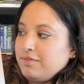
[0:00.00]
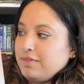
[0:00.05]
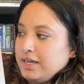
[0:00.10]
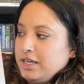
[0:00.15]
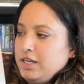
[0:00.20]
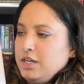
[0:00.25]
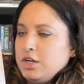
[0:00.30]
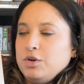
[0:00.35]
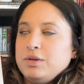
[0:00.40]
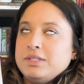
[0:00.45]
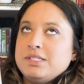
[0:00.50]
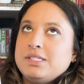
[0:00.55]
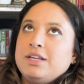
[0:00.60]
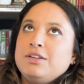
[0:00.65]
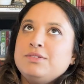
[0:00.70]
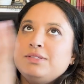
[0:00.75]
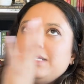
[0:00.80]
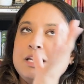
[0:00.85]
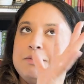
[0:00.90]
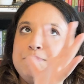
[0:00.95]
like, you know, instead
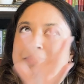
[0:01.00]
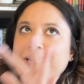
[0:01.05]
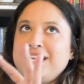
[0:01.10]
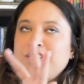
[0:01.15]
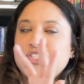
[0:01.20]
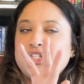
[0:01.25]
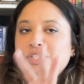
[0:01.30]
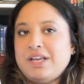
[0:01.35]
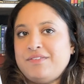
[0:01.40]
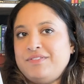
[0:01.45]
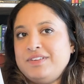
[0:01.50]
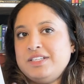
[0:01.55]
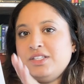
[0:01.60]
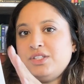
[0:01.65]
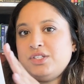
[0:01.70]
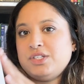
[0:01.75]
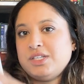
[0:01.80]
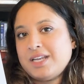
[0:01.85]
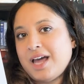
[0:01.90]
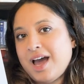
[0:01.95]
of saying page 7
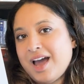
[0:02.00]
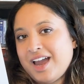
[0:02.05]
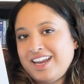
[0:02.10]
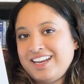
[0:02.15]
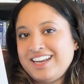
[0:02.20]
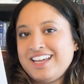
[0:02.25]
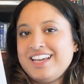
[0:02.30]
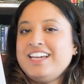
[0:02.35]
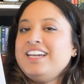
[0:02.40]
to 9,